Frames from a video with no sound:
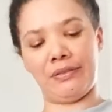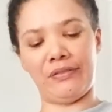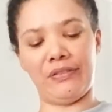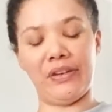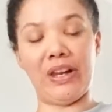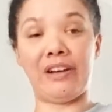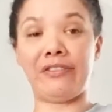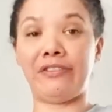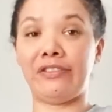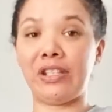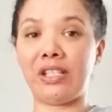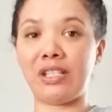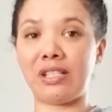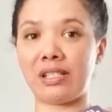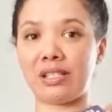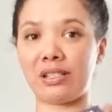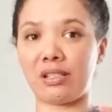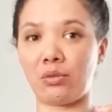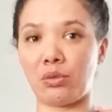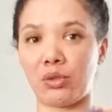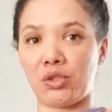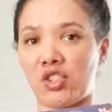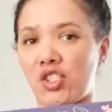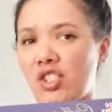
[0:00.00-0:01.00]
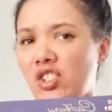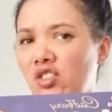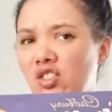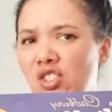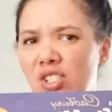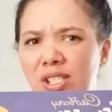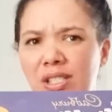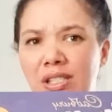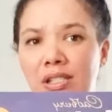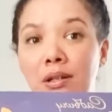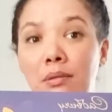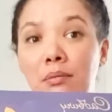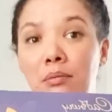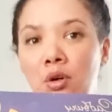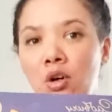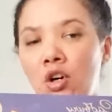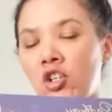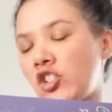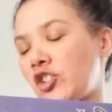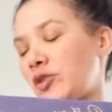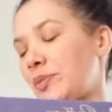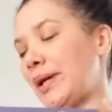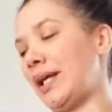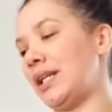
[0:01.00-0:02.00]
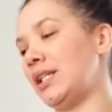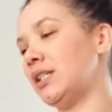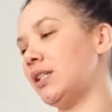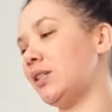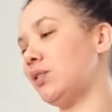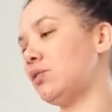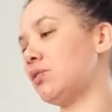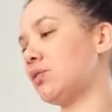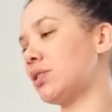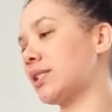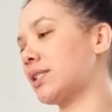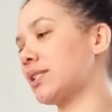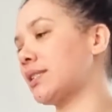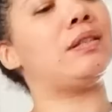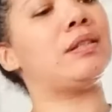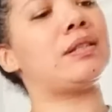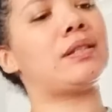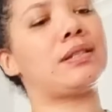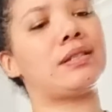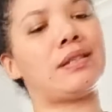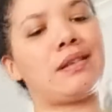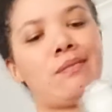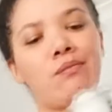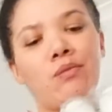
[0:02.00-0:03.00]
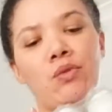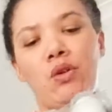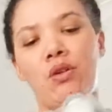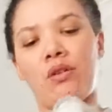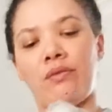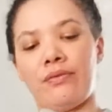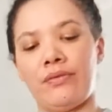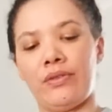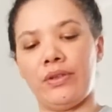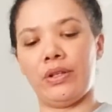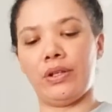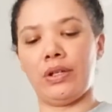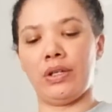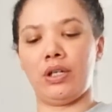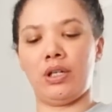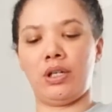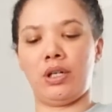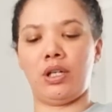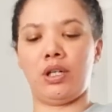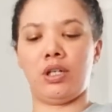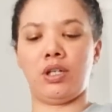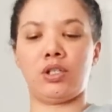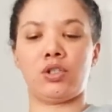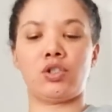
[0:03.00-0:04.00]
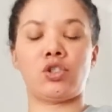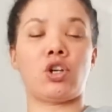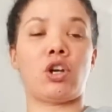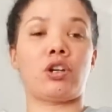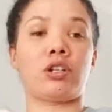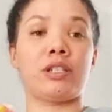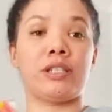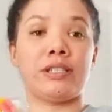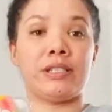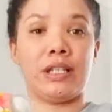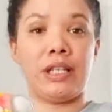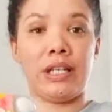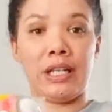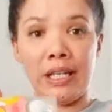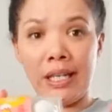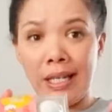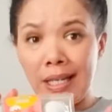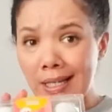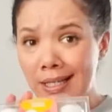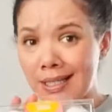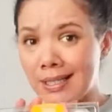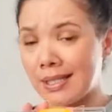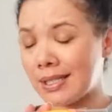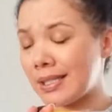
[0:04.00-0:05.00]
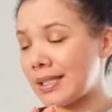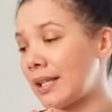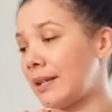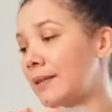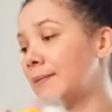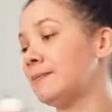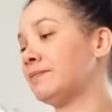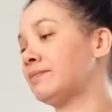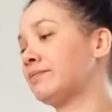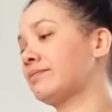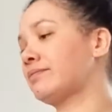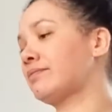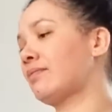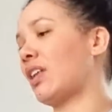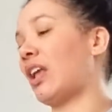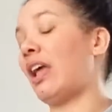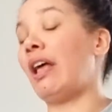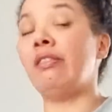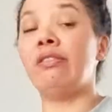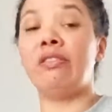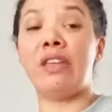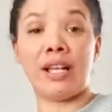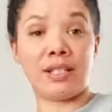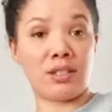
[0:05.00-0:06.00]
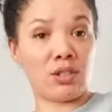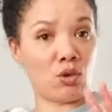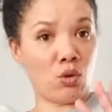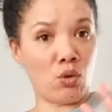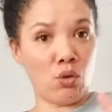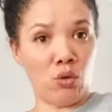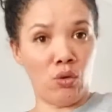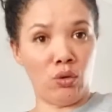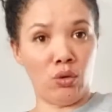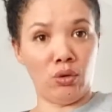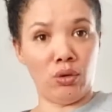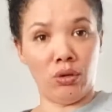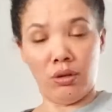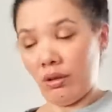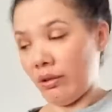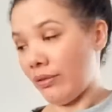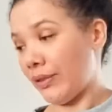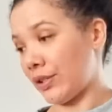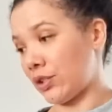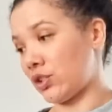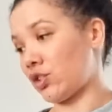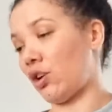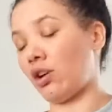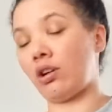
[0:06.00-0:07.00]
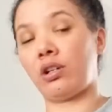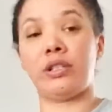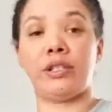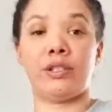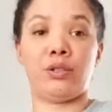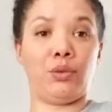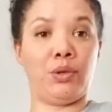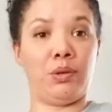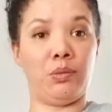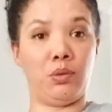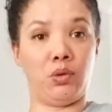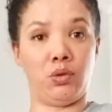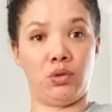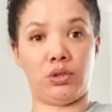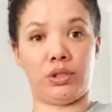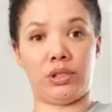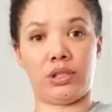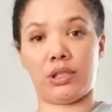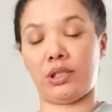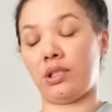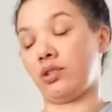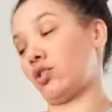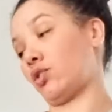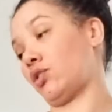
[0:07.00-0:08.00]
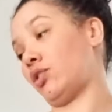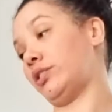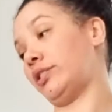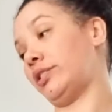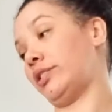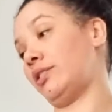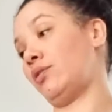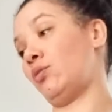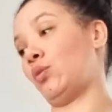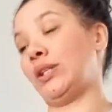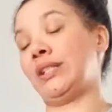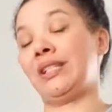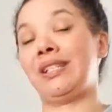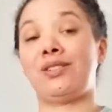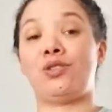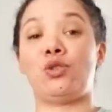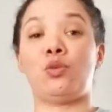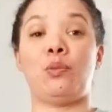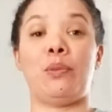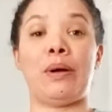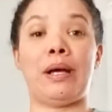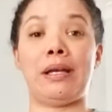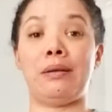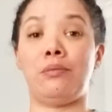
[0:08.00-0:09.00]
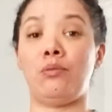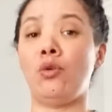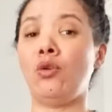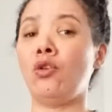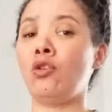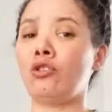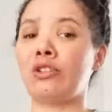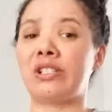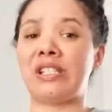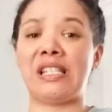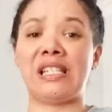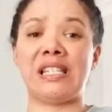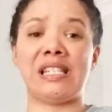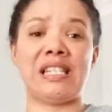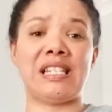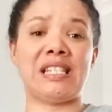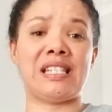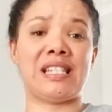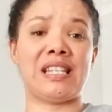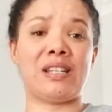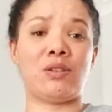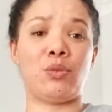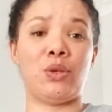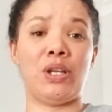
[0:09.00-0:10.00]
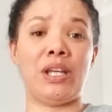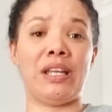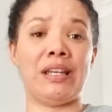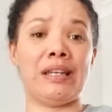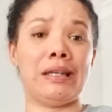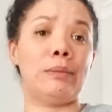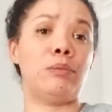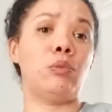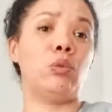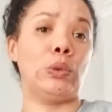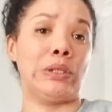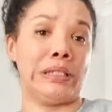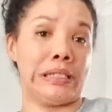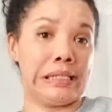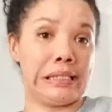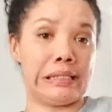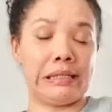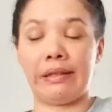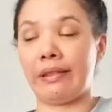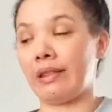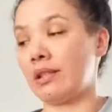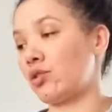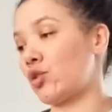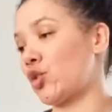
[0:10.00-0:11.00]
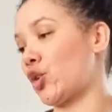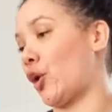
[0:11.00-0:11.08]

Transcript: fluffies, which is just marshmallows, some of the chocolate eggs, and that's all the chocolate we bought. Sean didn't want us to buy more because he says that we end up wasting the